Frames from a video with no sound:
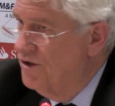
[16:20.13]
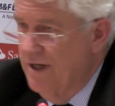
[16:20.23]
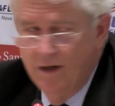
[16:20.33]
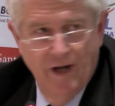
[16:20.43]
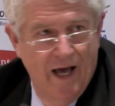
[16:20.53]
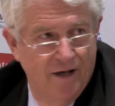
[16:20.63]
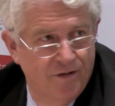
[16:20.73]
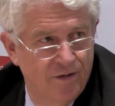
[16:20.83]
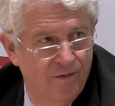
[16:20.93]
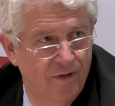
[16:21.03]
shale
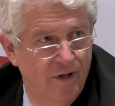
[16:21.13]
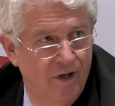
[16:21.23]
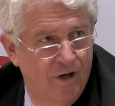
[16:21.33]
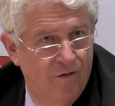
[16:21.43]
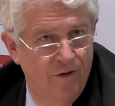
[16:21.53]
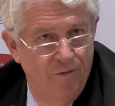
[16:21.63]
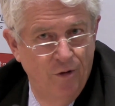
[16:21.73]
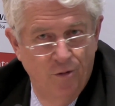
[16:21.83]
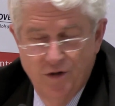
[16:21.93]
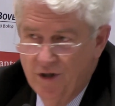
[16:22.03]
gas
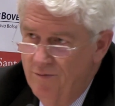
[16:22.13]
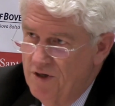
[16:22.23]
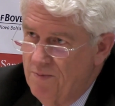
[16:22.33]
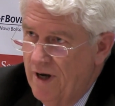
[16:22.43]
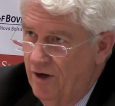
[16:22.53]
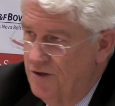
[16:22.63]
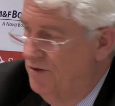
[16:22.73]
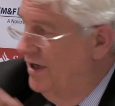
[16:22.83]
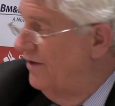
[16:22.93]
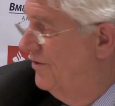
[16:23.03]
revolution, which might
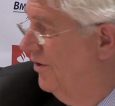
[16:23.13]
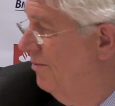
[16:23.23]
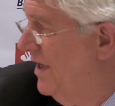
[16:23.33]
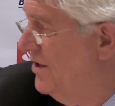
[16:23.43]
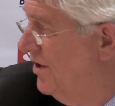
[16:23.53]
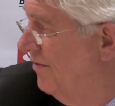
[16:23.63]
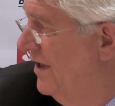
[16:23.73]
also lead to a major